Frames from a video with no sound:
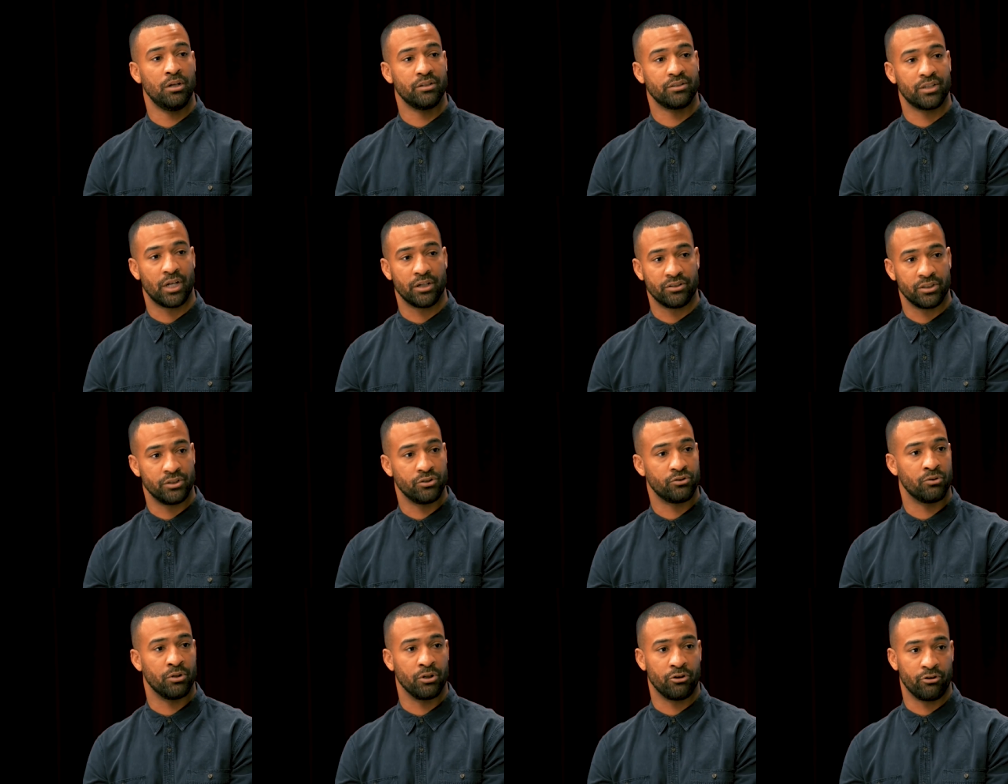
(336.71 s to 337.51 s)
South
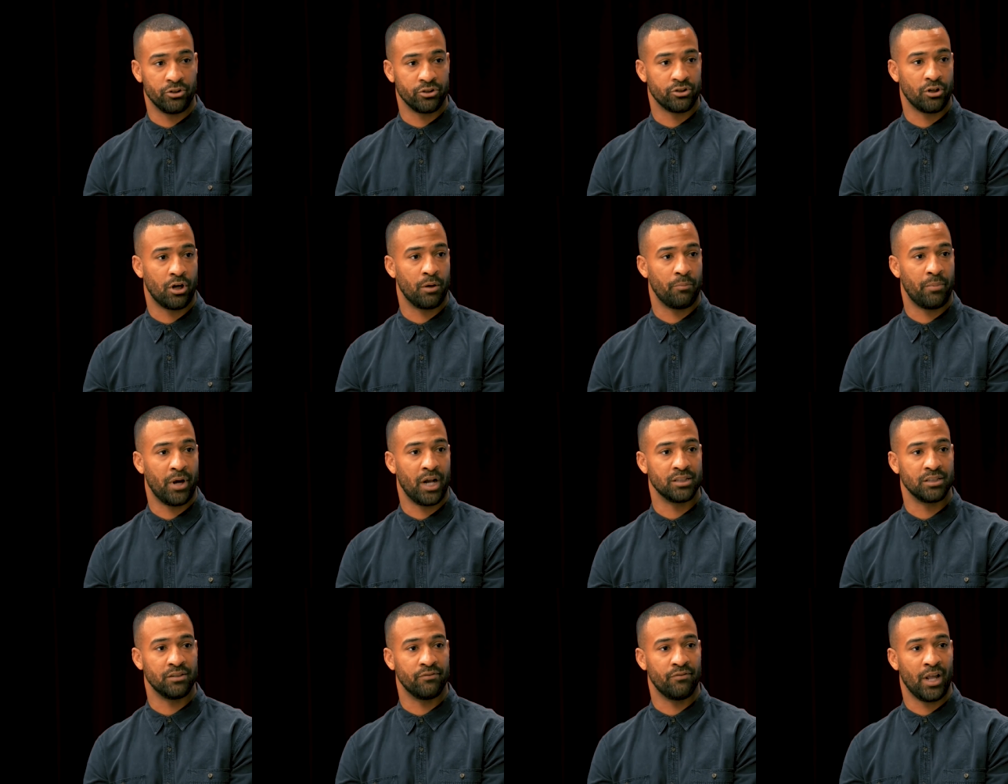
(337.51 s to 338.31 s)
Central and Crenshaw in a
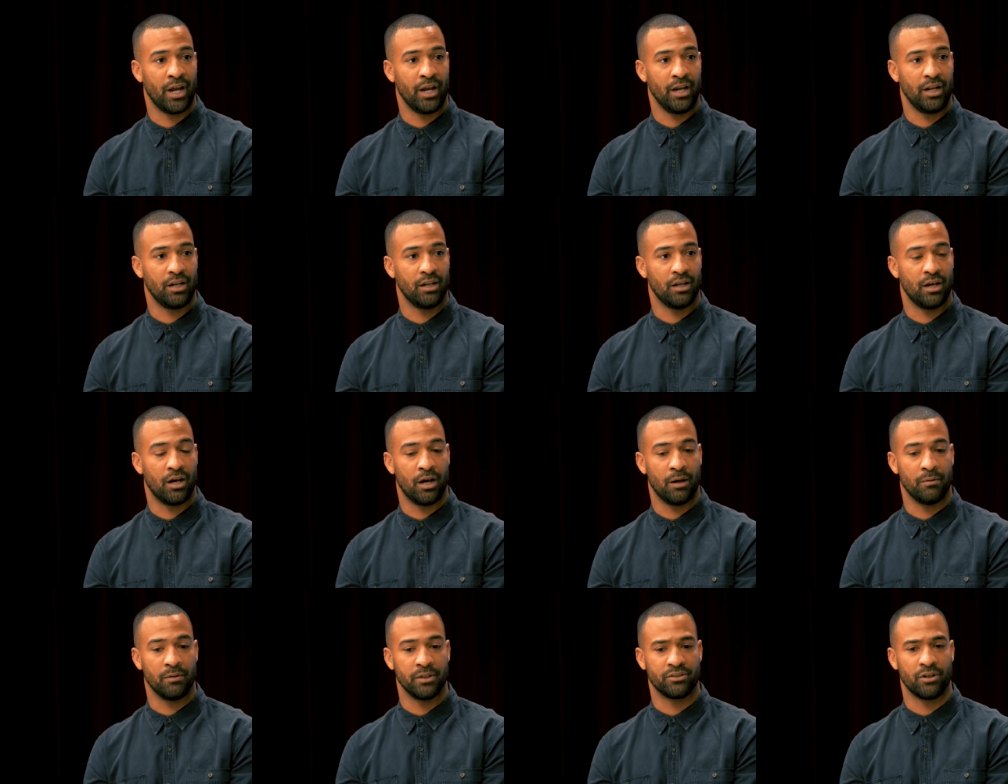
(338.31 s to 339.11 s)
positive light.
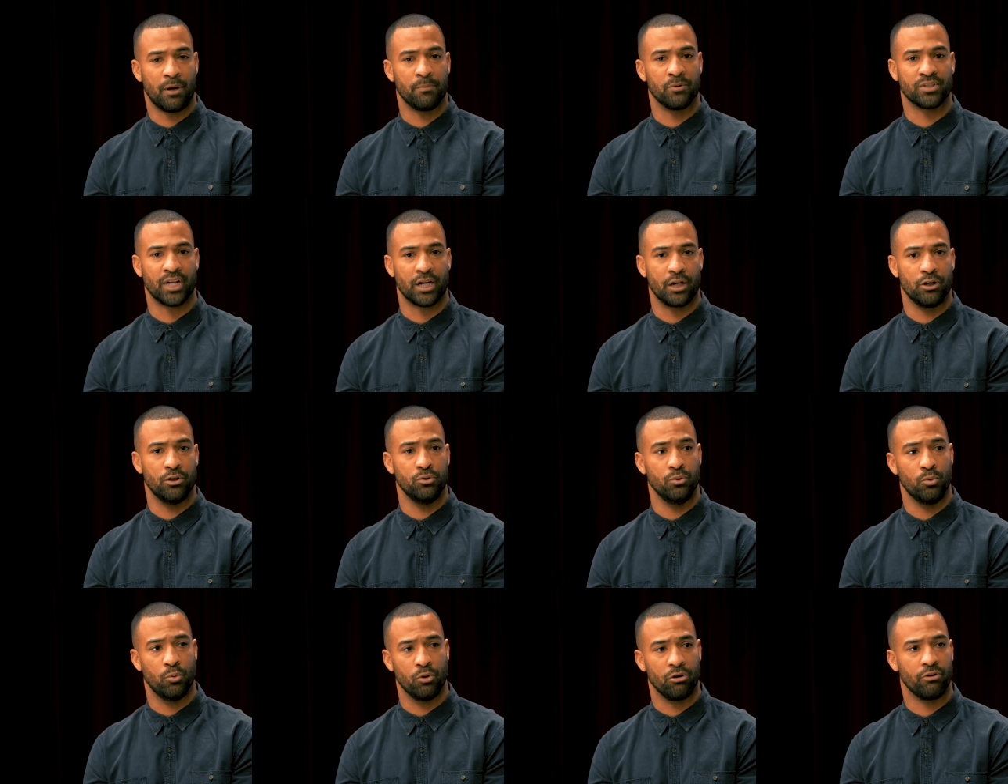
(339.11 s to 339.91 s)
Uh, it's almost like a
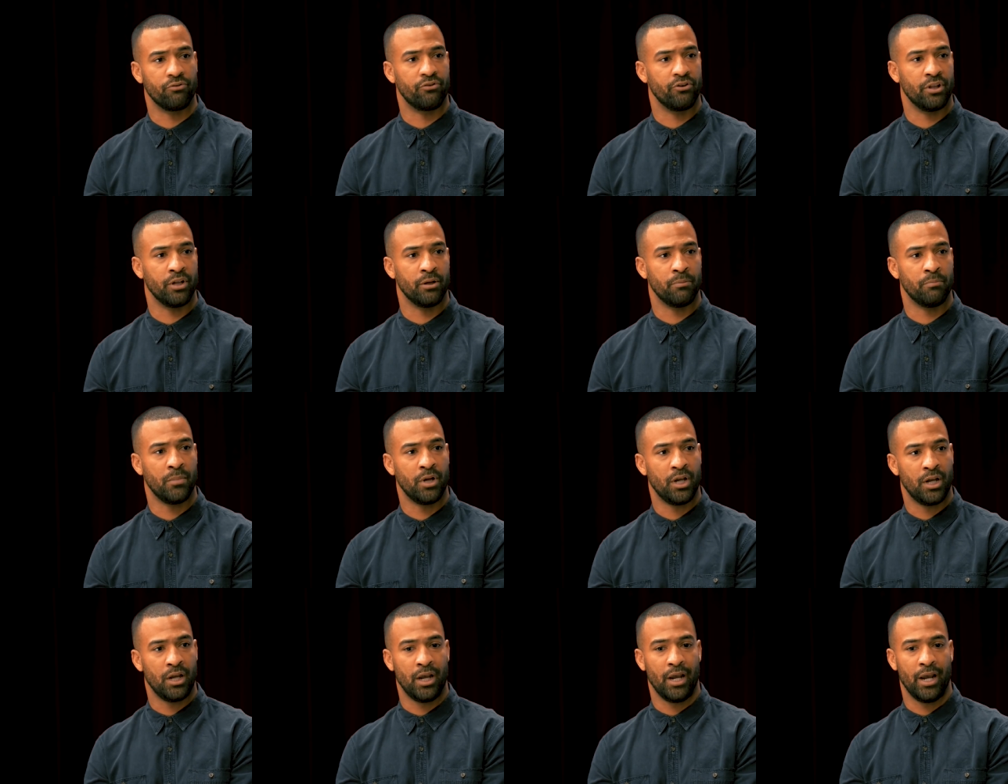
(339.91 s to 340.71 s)
new world for them.
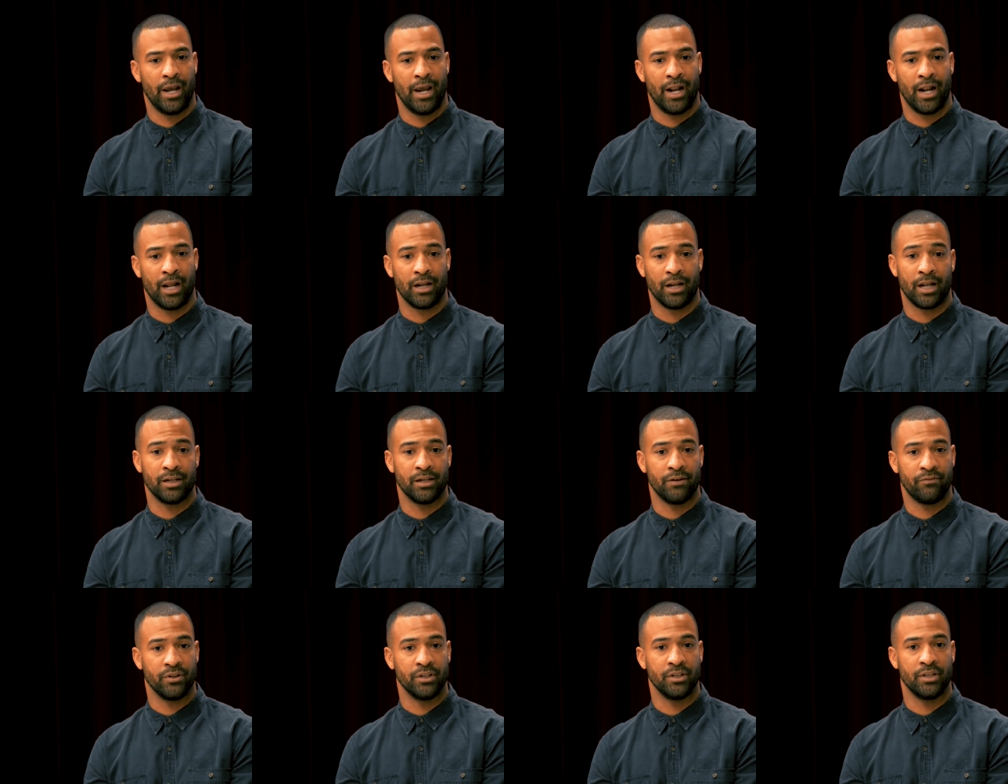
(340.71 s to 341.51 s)
And I, I
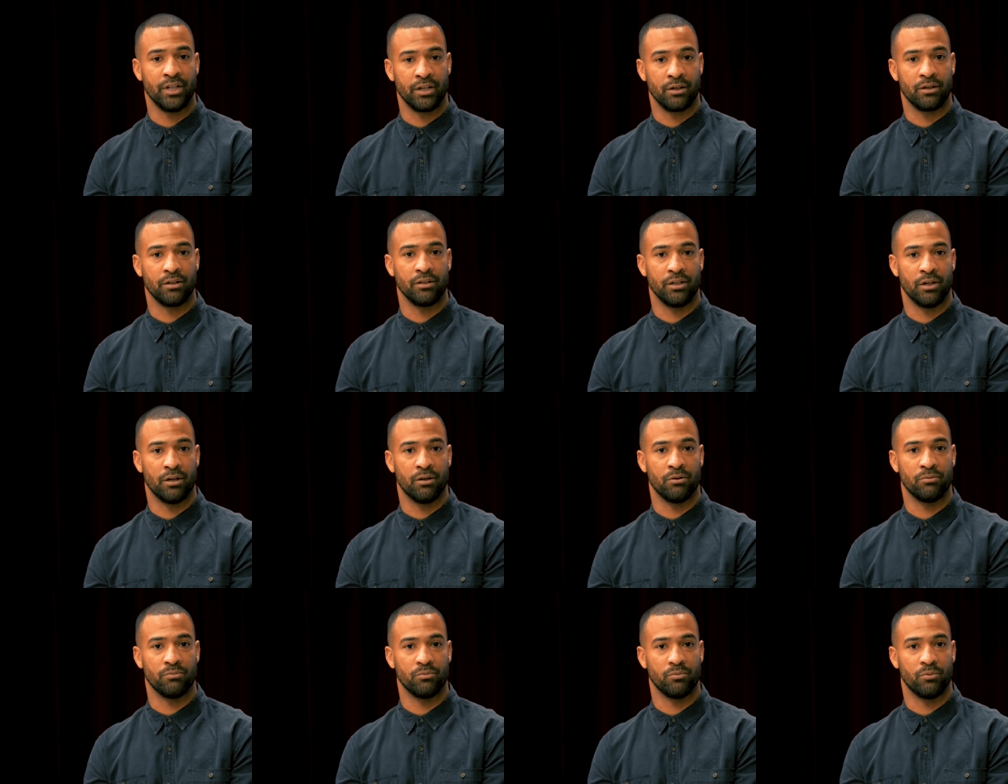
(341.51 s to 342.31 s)
definitely think, you
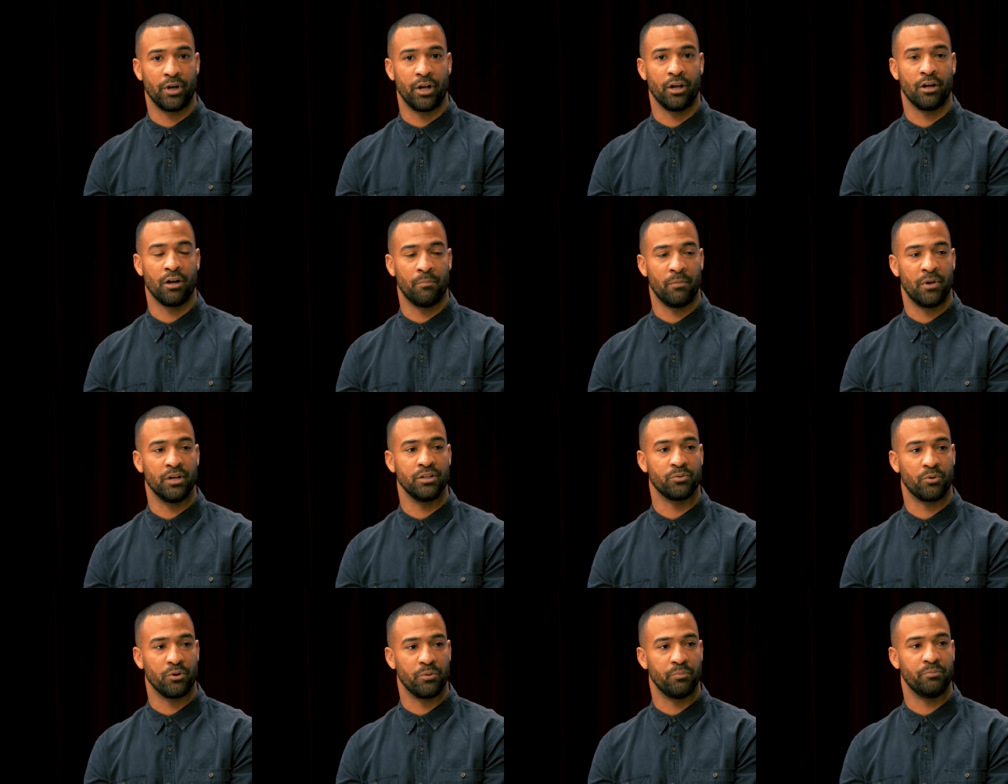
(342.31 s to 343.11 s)
know, we're getting our
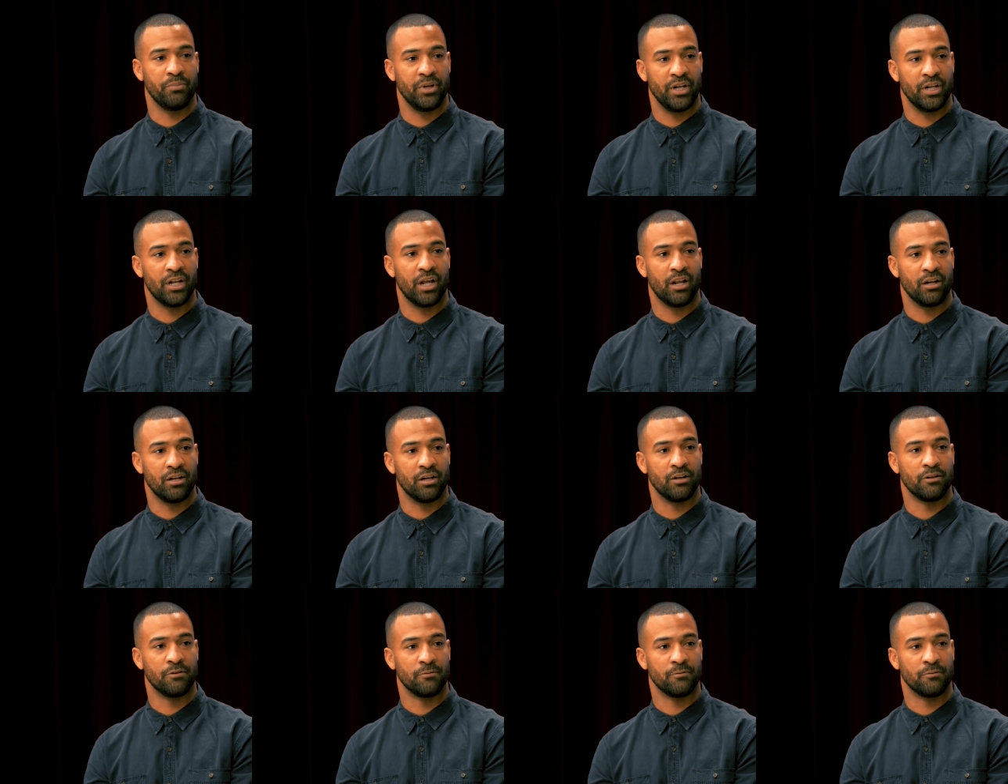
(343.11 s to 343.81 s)
money's worth being down there.